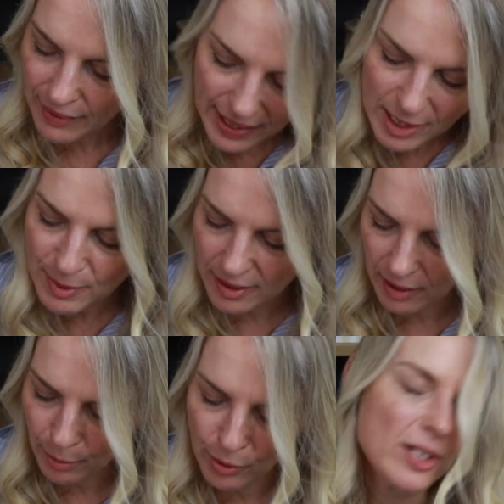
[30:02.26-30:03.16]
that's
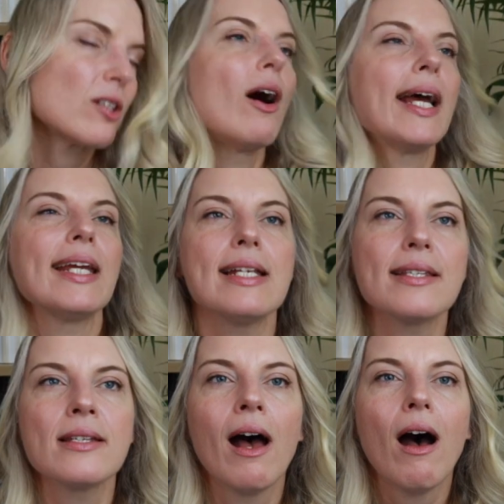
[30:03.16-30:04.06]
beside the point. So I
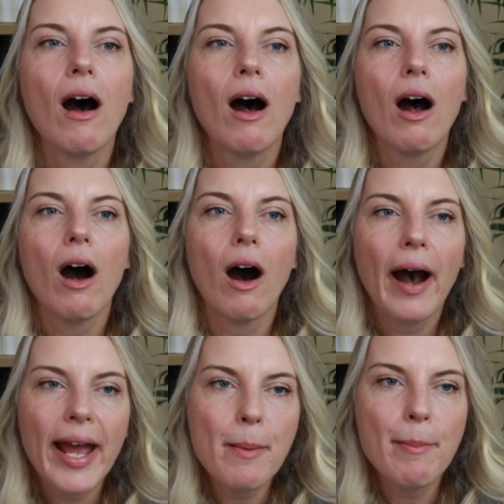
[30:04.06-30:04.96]
guess
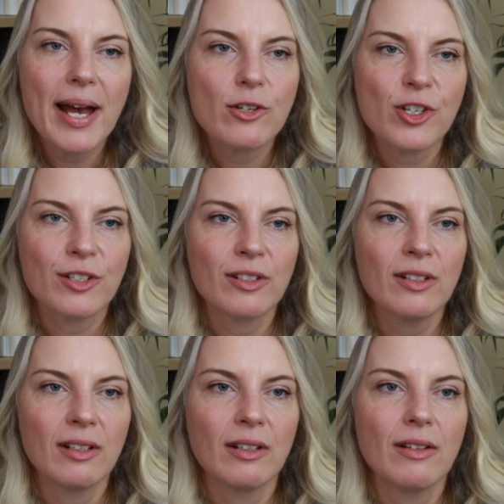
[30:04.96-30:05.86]
I
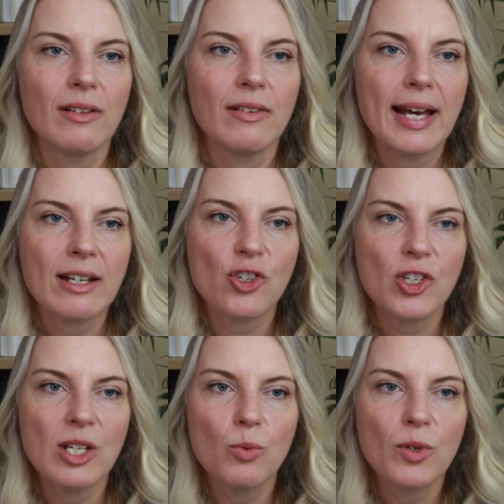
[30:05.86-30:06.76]
imagine that
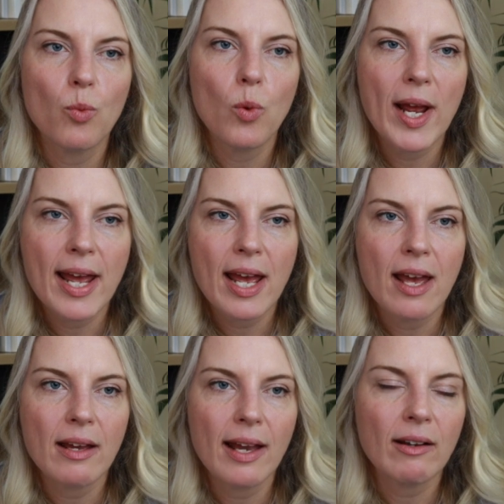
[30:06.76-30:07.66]
she would
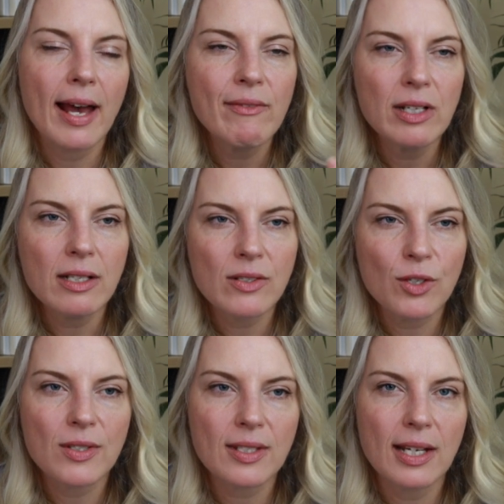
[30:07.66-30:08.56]
wear, and i having
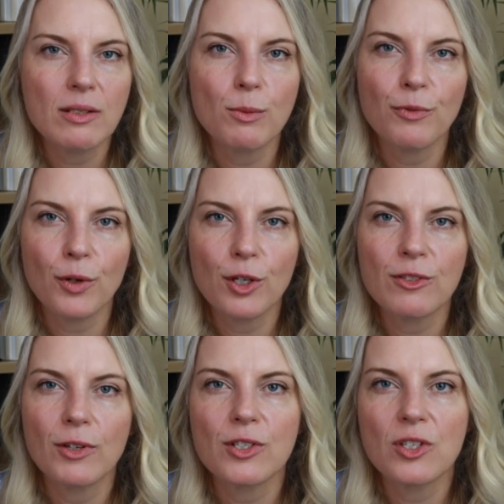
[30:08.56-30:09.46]
sort of seen some photos
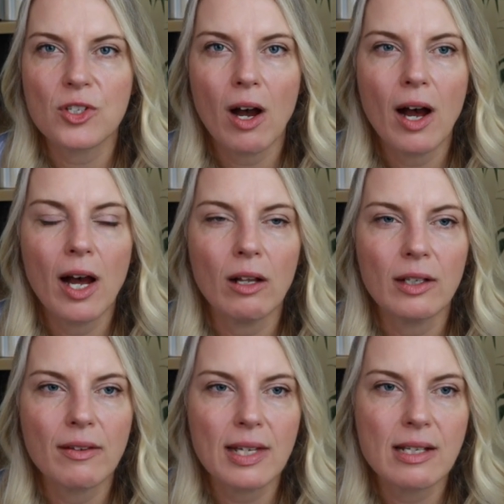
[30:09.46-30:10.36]
of her style
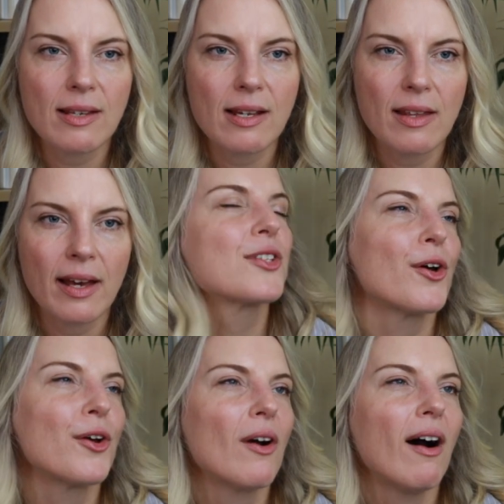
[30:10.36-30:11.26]
and things like that. So
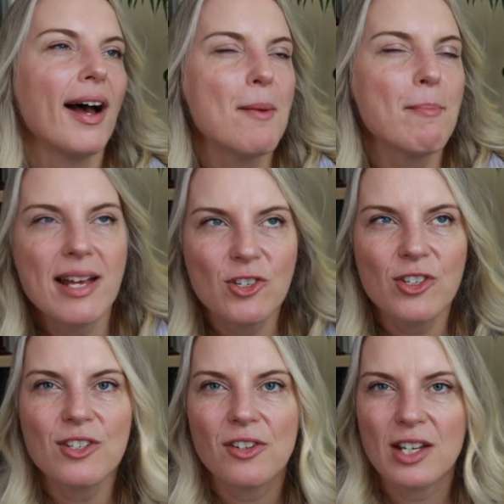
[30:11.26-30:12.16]
I
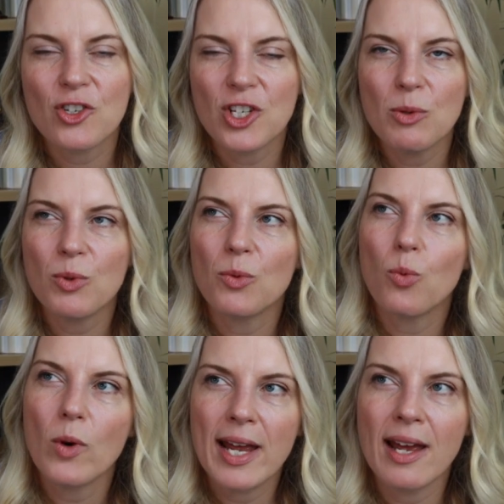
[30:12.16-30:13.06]
imagined that she would
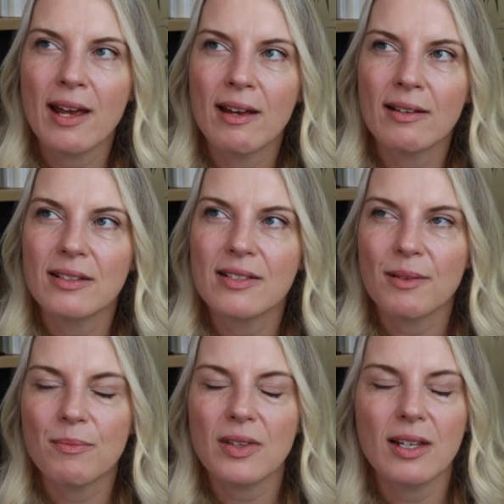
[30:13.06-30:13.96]
wear
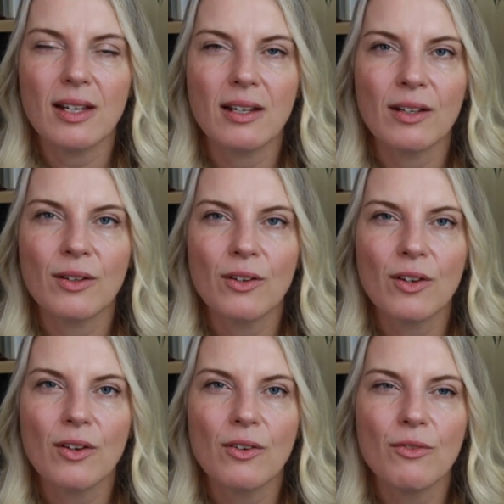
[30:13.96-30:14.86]
something
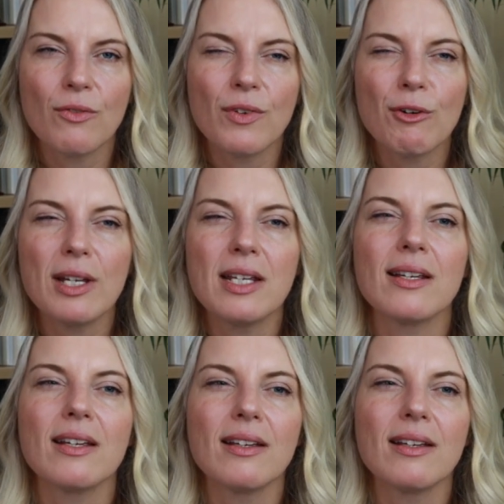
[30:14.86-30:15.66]
very